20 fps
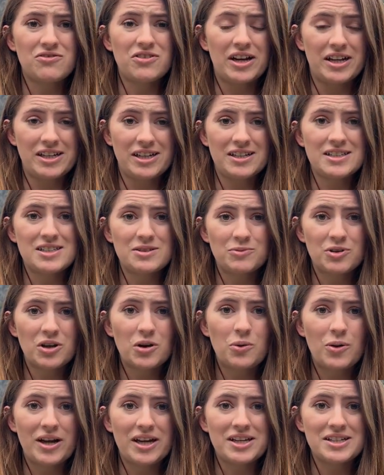finding somewhere
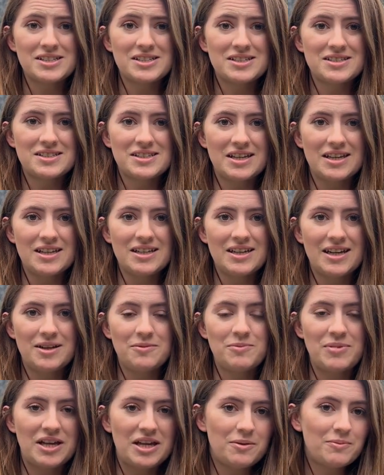quiet to sit
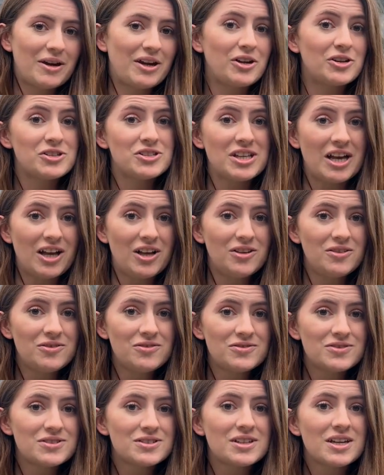and being by
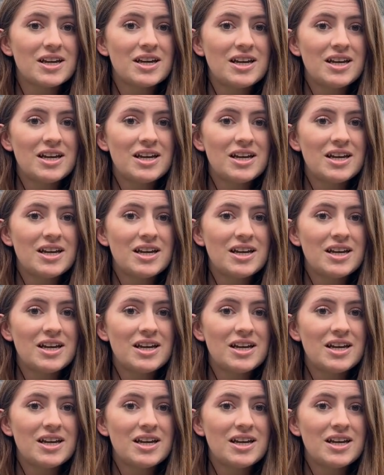yourselves.